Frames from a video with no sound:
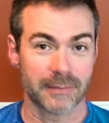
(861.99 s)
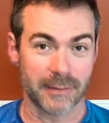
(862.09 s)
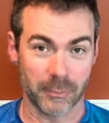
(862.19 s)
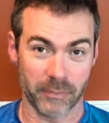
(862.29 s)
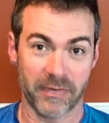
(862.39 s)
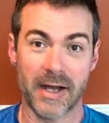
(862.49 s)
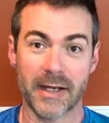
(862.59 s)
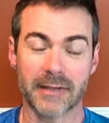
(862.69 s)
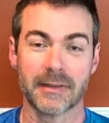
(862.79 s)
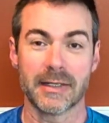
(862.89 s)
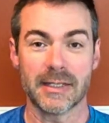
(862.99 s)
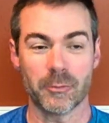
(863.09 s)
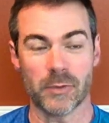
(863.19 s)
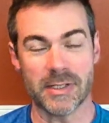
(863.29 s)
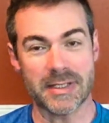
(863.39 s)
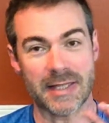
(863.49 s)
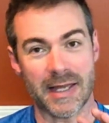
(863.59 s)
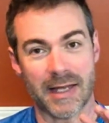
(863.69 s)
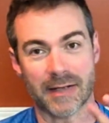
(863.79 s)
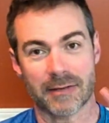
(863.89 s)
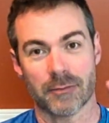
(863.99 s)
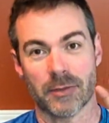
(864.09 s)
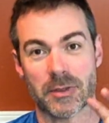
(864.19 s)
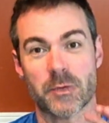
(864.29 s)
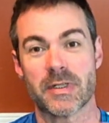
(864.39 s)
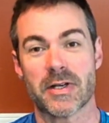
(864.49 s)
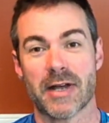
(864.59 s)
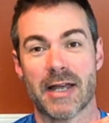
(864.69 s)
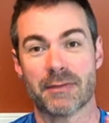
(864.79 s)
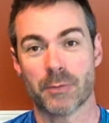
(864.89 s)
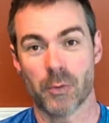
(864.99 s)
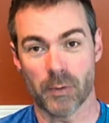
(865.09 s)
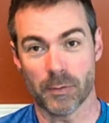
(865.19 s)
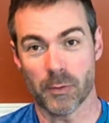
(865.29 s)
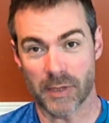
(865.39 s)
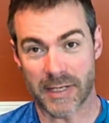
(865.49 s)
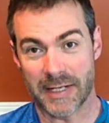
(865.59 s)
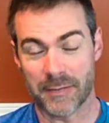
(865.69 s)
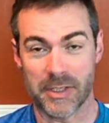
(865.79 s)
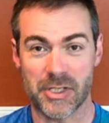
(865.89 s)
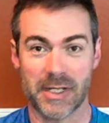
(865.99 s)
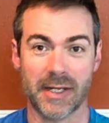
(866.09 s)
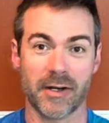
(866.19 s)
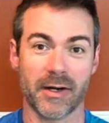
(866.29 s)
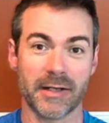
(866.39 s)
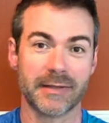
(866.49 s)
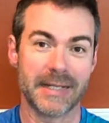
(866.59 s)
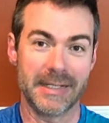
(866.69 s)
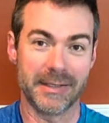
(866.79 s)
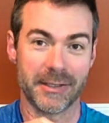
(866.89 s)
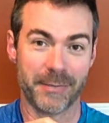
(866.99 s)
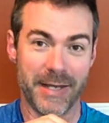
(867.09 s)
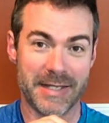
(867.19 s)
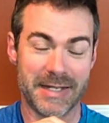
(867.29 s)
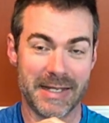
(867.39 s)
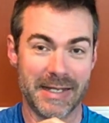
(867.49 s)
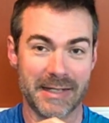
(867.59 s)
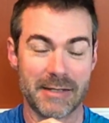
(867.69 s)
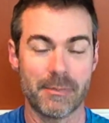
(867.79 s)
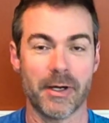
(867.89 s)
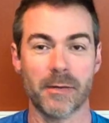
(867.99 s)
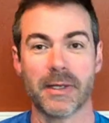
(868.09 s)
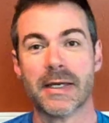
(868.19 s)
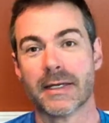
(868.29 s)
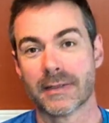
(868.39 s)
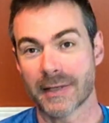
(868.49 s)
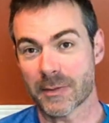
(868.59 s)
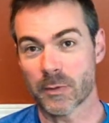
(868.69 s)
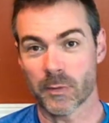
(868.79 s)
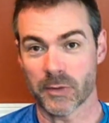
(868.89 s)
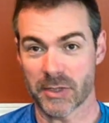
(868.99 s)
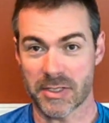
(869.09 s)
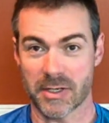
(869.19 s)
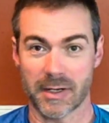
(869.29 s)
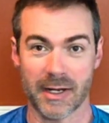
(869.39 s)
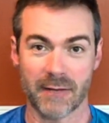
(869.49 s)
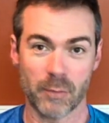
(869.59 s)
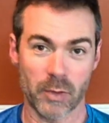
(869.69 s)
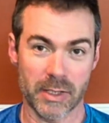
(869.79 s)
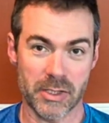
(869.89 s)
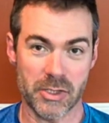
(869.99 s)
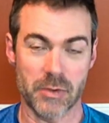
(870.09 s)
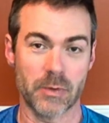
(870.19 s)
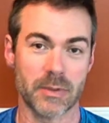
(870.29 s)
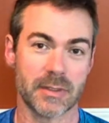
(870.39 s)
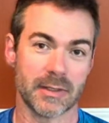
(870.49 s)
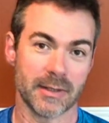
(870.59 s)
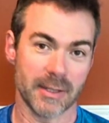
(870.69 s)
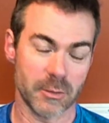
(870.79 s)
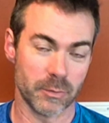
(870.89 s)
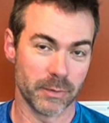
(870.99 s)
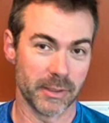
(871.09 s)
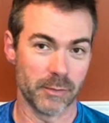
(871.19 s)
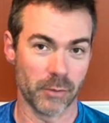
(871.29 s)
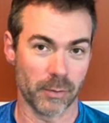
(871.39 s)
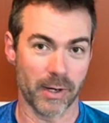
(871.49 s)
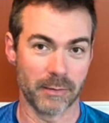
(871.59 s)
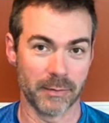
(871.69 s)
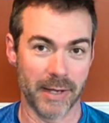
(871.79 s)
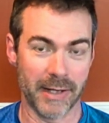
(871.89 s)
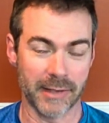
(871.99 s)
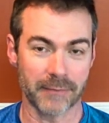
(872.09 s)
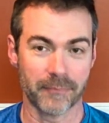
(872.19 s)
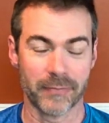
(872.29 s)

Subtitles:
then we're fine. And once we start having more and more damage and our healing capacity can't keep up, that's when we're going to start to have more issues and things will become more problematic.